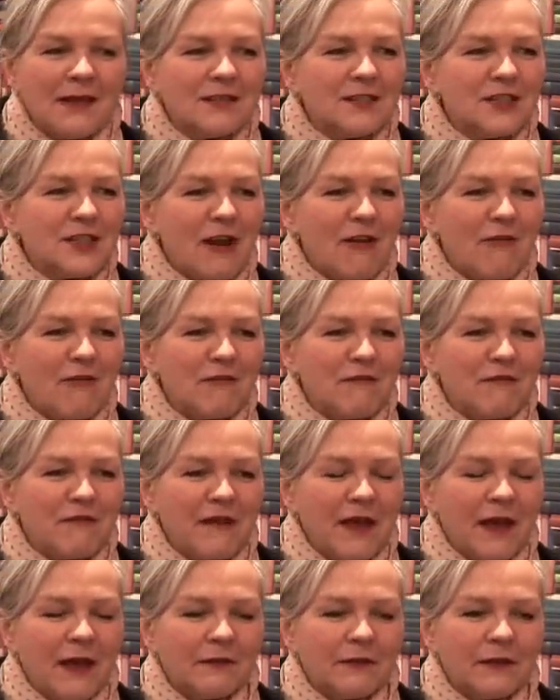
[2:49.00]
Darren
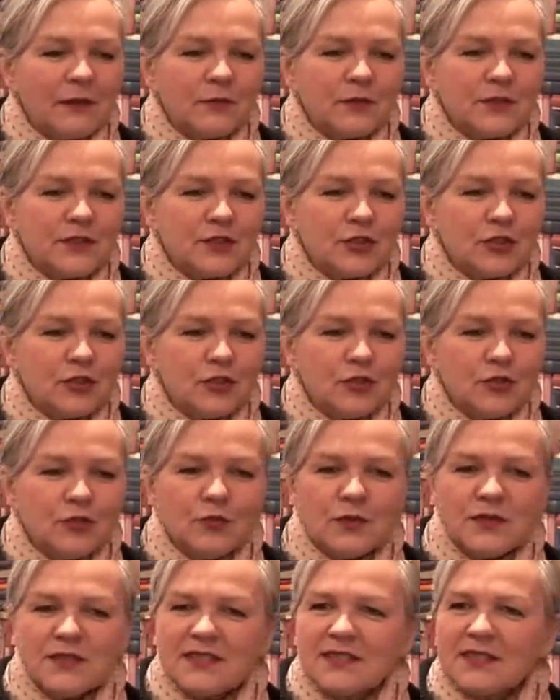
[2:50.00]
found that was to do
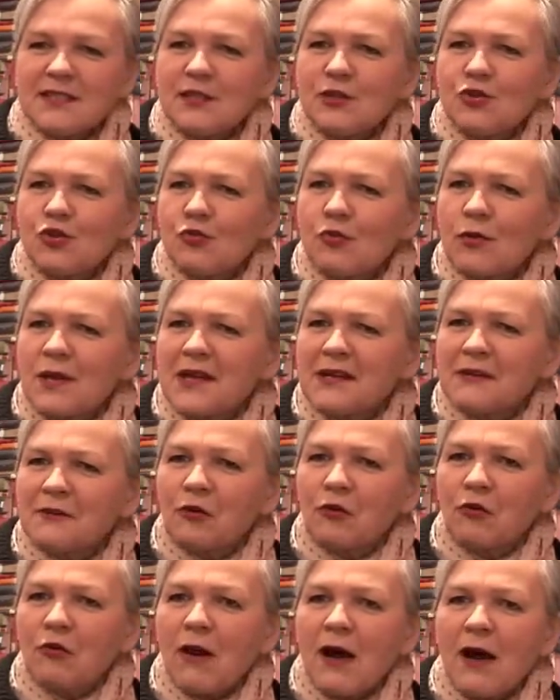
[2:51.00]
with stitchery and
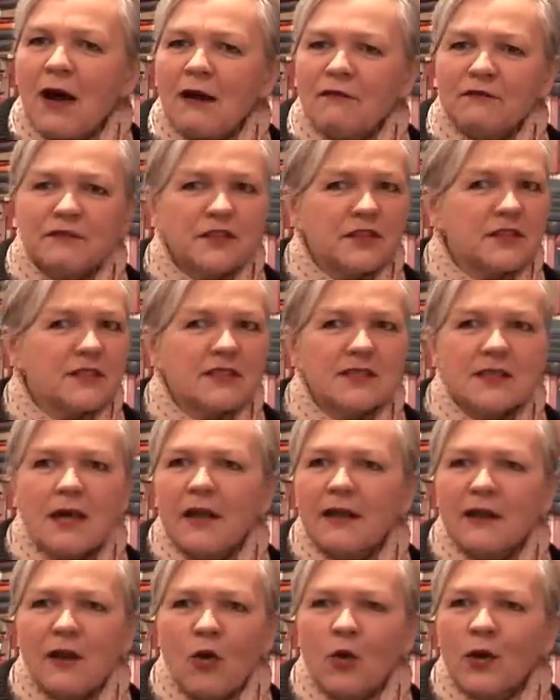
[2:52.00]
craft and
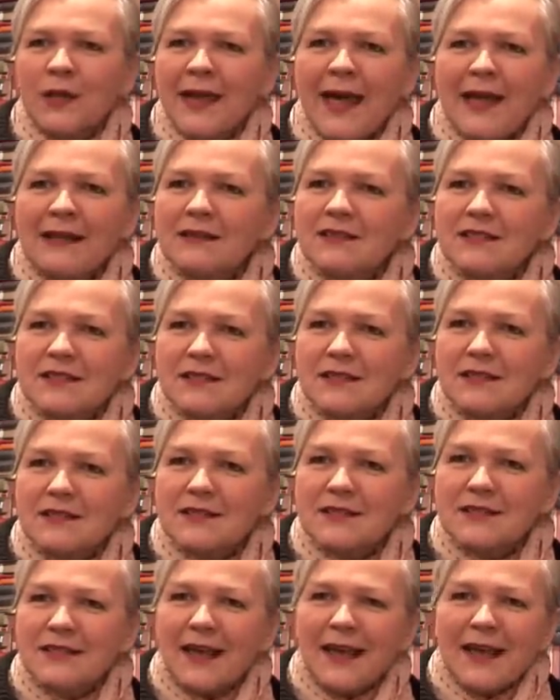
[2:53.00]

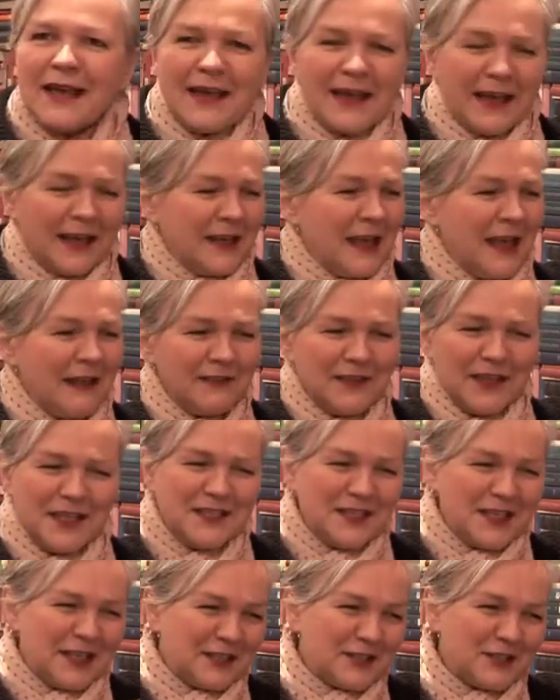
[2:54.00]
psychoanalysis, and had
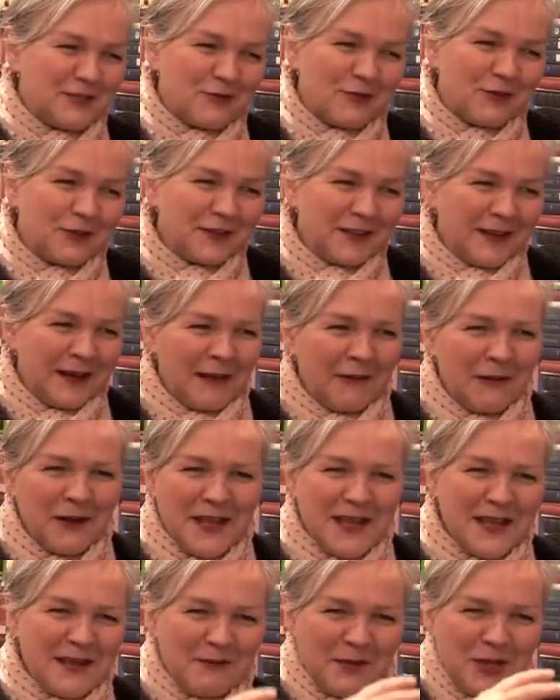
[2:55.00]
these
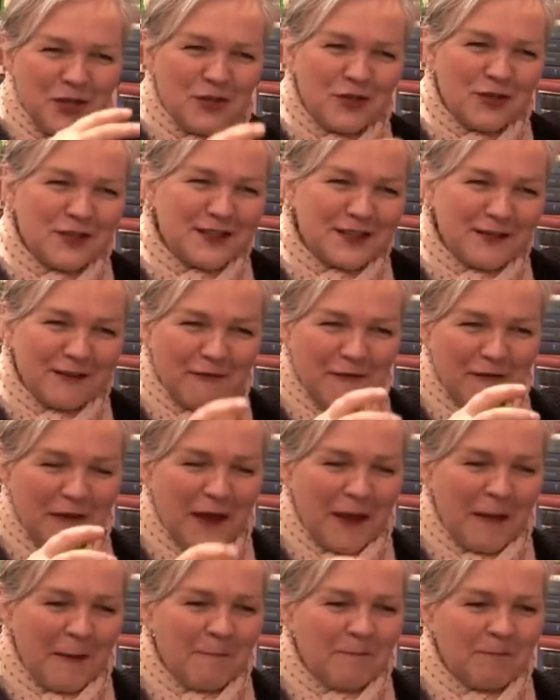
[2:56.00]
extraordinary images of
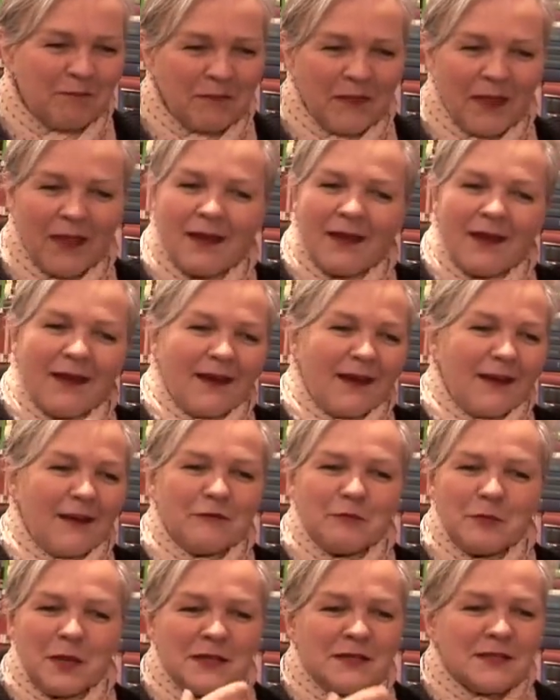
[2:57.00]

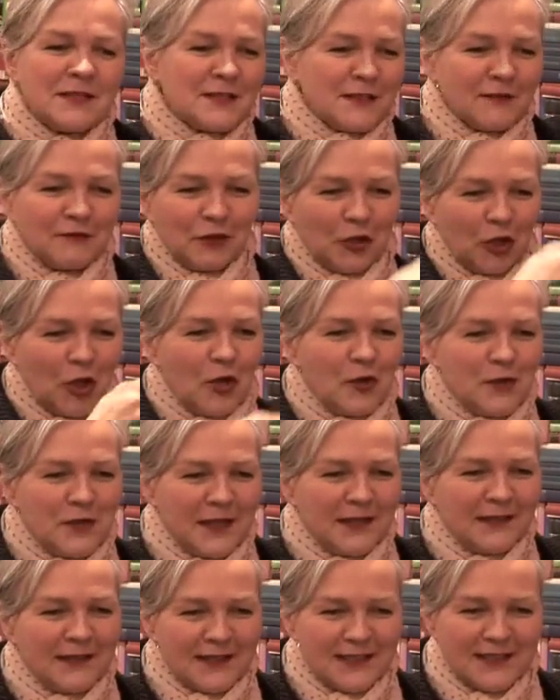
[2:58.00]
pieces of
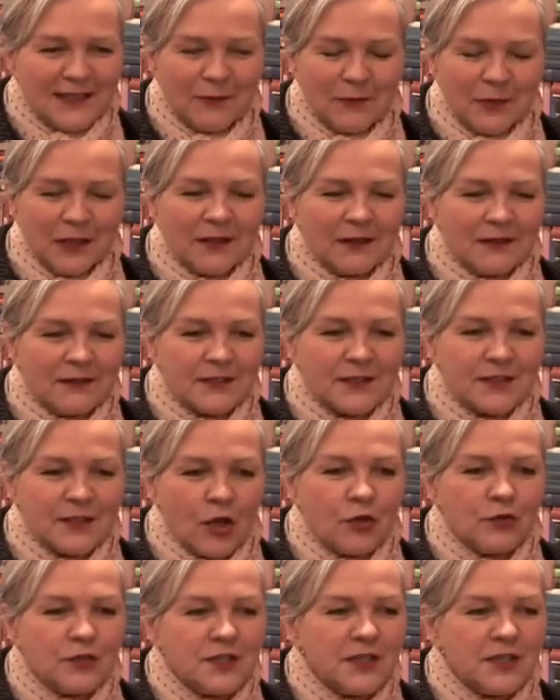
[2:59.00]
clothing that someone had sewn